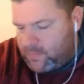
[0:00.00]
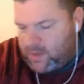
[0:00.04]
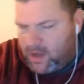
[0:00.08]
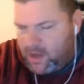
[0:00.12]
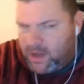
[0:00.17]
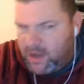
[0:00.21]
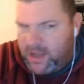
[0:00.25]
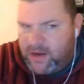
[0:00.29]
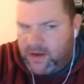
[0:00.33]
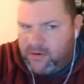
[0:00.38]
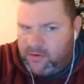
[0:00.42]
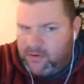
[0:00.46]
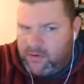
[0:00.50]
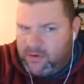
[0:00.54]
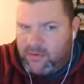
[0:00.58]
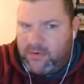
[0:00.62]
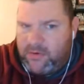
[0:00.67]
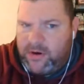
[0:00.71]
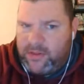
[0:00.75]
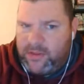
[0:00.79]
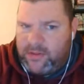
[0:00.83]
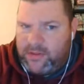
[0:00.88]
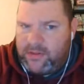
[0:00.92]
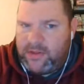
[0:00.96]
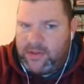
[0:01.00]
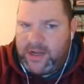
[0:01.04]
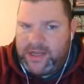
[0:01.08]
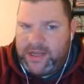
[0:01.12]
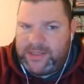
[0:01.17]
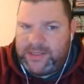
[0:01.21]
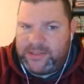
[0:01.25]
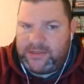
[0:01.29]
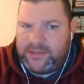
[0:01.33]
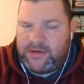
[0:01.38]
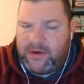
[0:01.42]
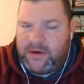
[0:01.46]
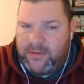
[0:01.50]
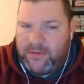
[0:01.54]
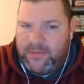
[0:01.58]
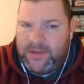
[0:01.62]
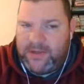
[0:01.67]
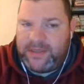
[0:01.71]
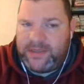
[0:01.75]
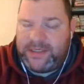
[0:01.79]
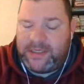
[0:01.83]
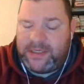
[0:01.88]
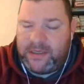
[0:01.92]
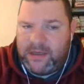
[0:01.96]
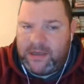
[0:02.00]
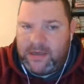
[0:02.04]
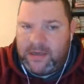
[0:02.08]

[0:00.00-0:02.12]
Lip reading: I don't know what other lines are busy.